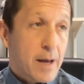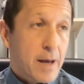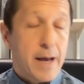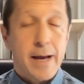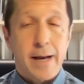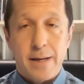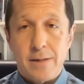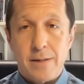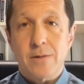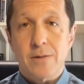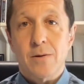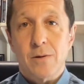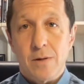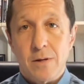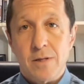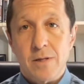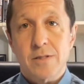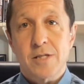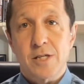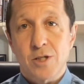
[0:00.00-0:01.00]
and
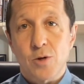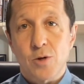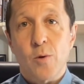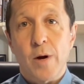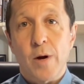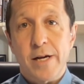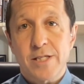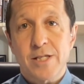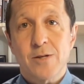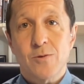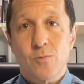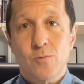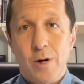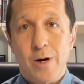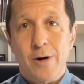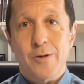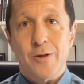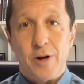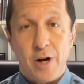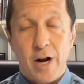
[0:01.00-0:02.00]
a situation
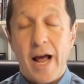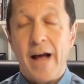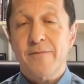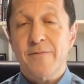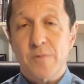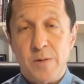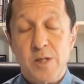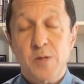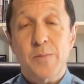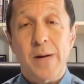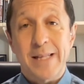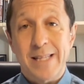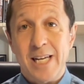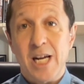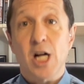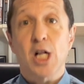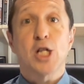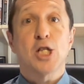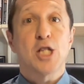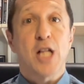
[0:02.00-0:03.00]
where they're going to have to be spending
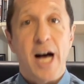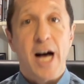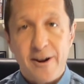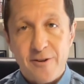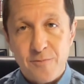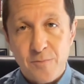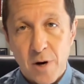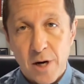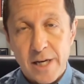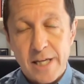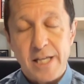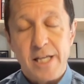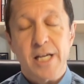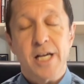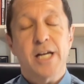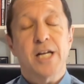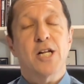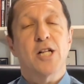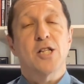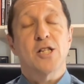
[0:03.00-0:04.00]
a lot of money
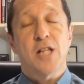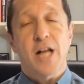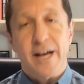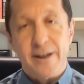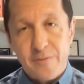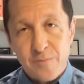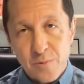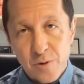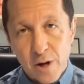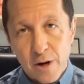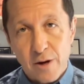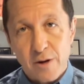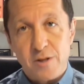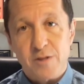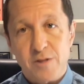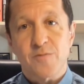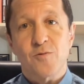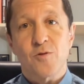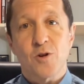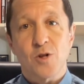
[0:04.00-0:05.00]
in a lot of
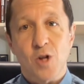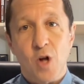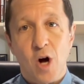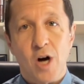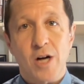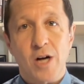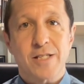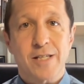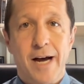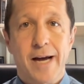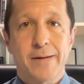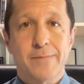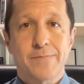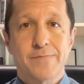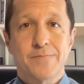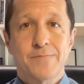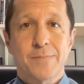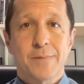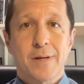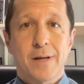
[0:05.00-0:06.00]
players for a long time.
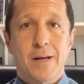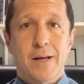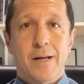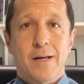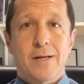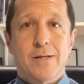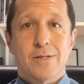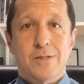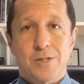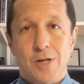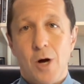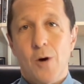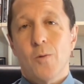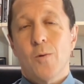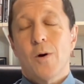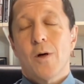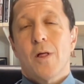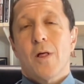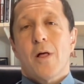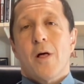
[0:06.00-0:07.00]

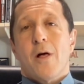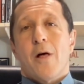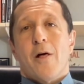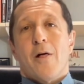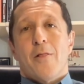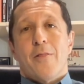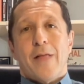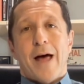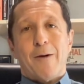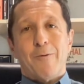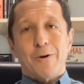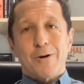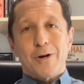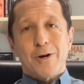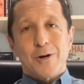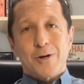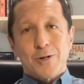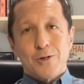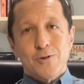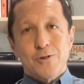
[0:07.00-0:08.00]
So That will
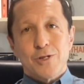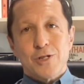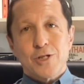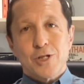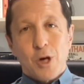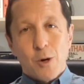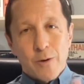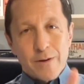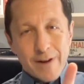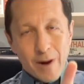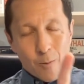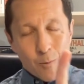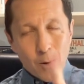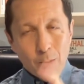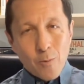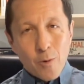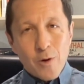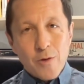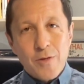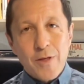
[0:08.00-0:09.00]
conclude the show. We got
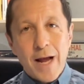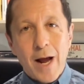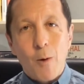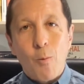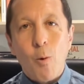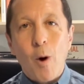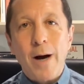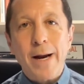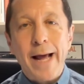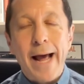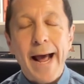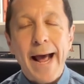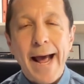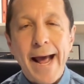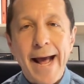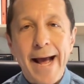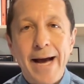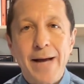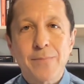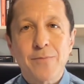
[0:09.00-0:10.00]
one more thing I want to
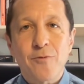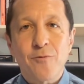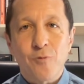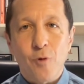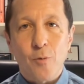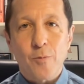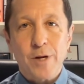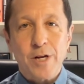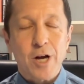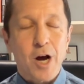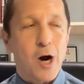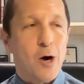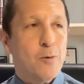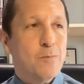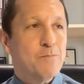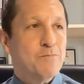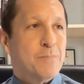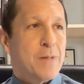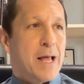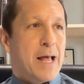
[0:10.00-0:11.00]
add before we
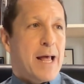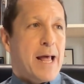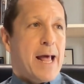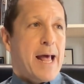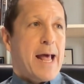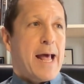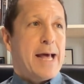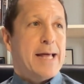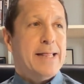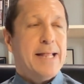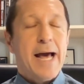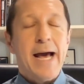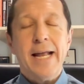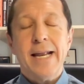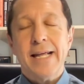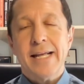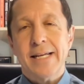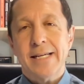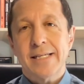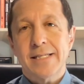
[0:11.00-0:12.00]
go, and
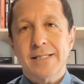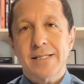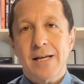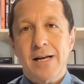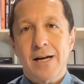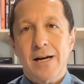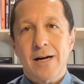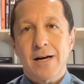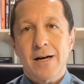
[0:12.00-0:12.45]
that is